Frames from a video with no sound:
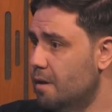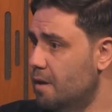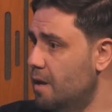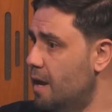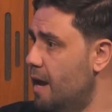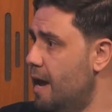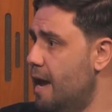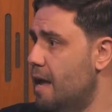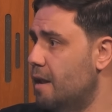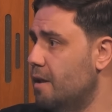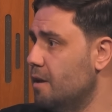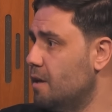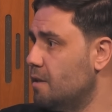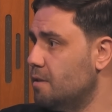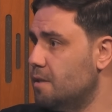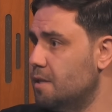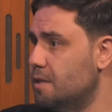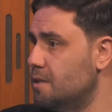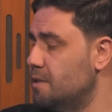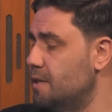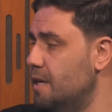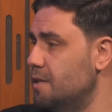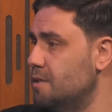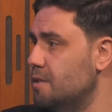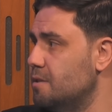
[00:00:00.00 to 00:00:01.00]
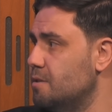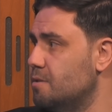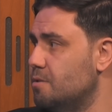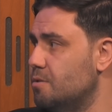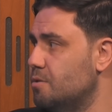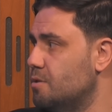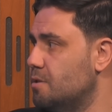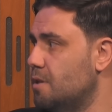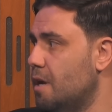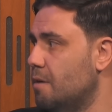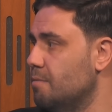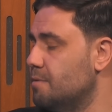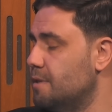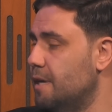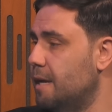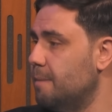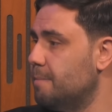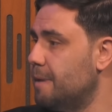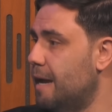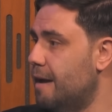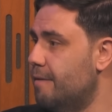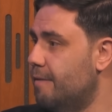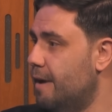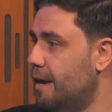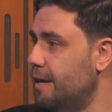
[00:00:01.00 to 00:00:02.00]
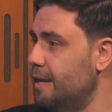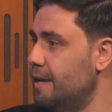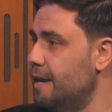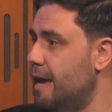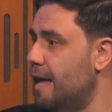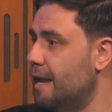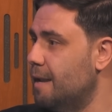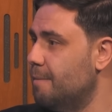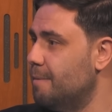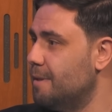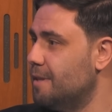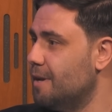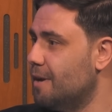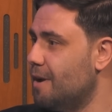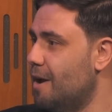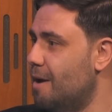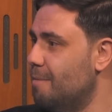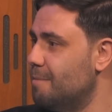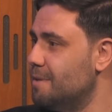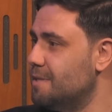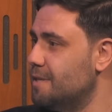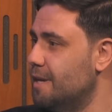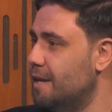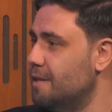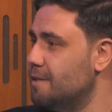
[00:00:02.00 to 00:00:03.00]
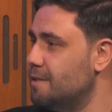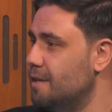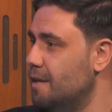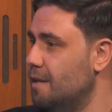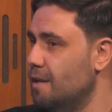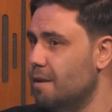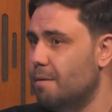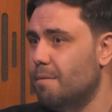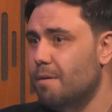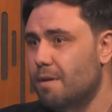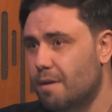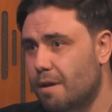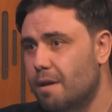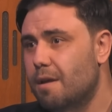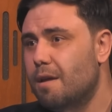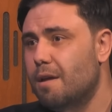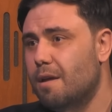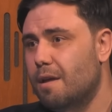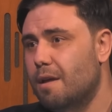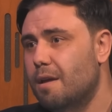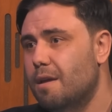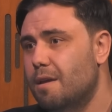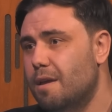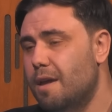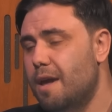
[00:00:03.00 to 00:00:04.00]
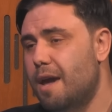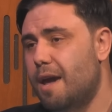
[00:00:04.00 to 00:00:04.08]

And, yeah, like yeah. the decisions just don't seem to have any element of common sense. There's a lot it? of bad ones. Yeah.